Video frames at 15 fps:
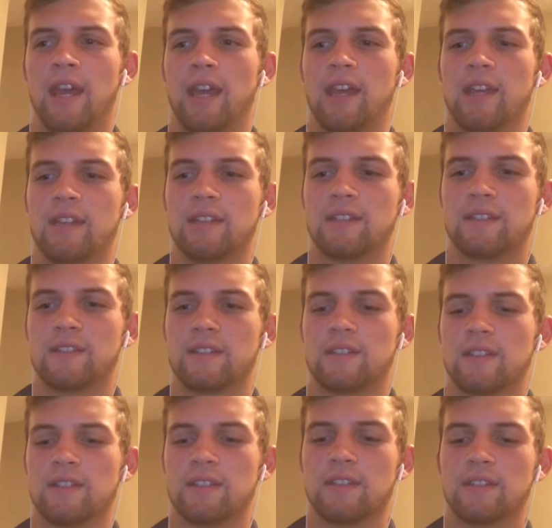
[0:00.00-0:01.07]
and
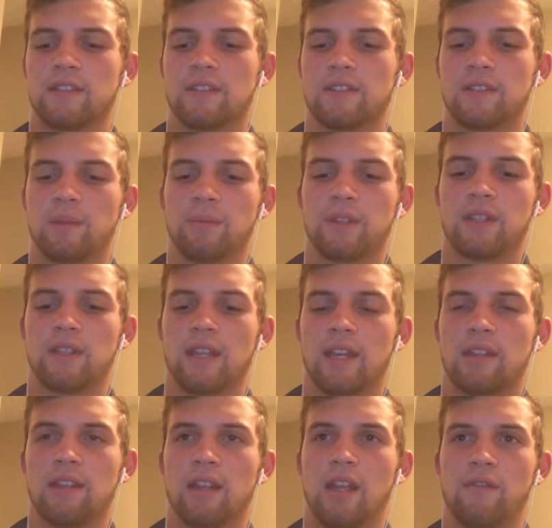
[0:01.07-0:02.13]
it's something
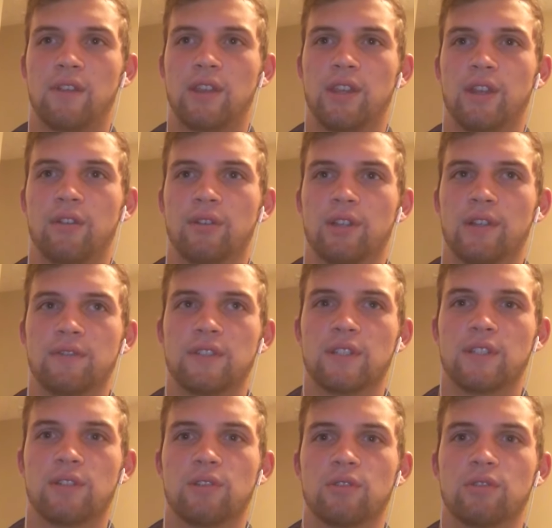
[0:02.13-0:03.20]
that every theater loves to
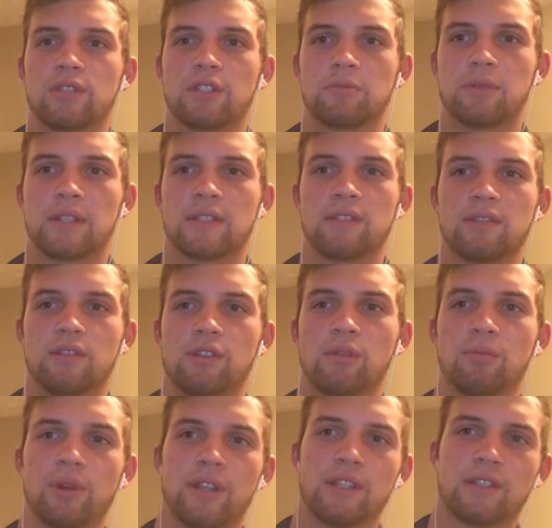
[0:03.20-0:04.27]
do just because you can
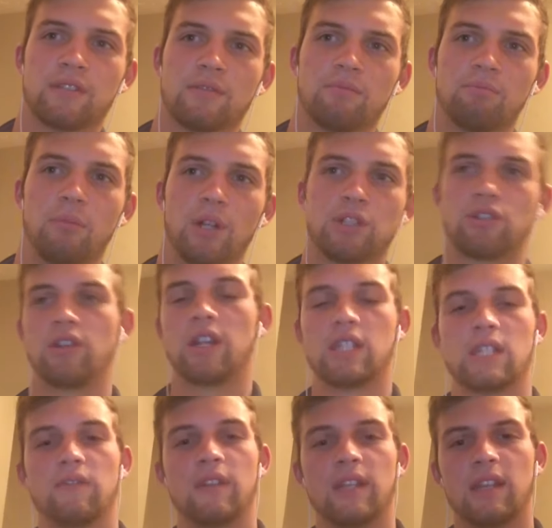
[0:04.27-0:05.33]
put as much
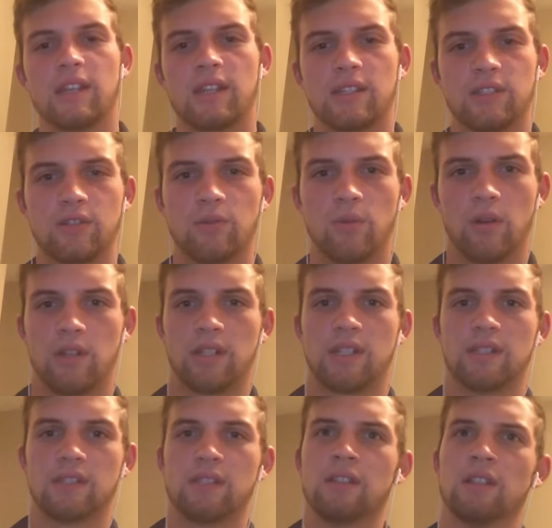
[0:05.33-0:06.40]
creativity in it as you want
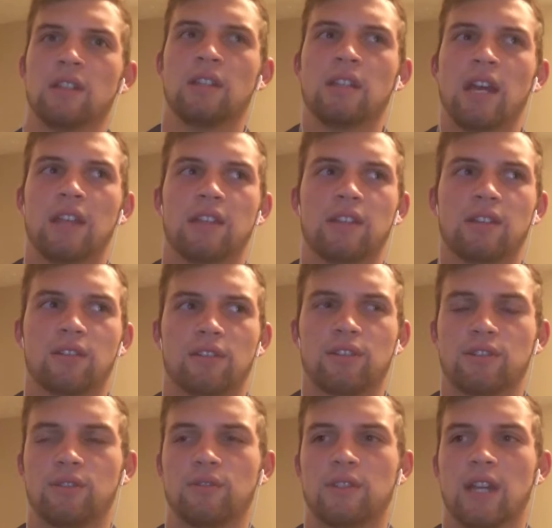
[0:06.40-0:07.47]
because I think Dr.
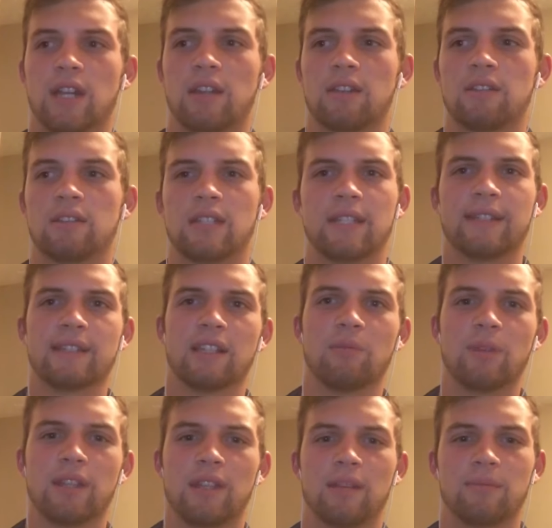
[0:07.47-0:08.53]
Seuss kind of didn't
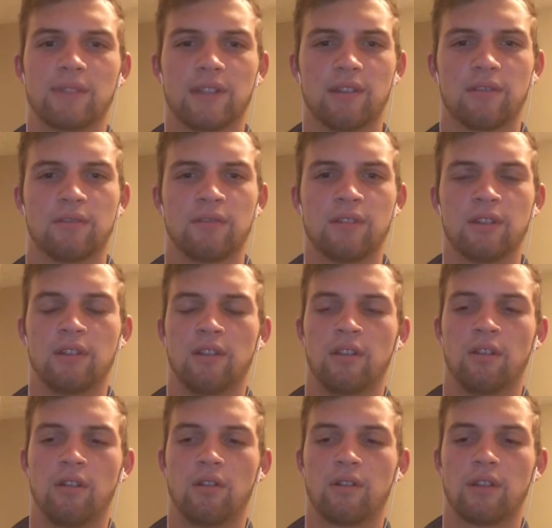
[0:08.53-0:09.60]
limit himself
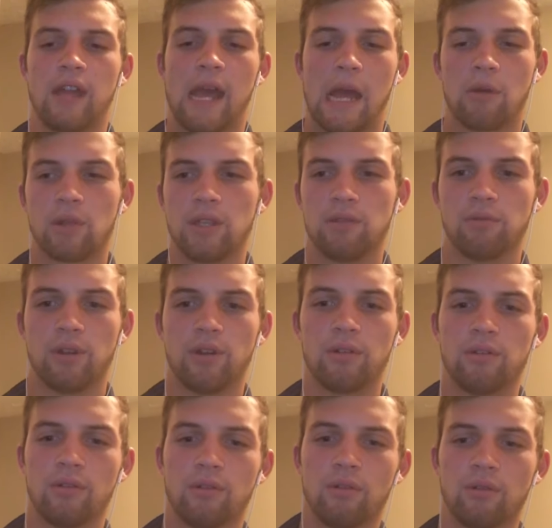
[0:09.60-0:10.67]
on how he
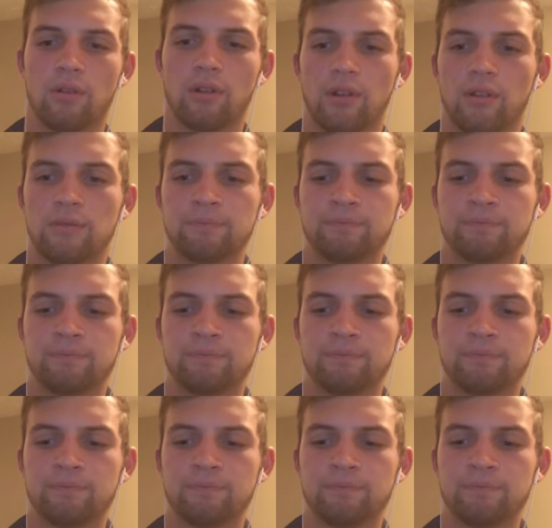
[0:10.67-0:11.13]
wrote or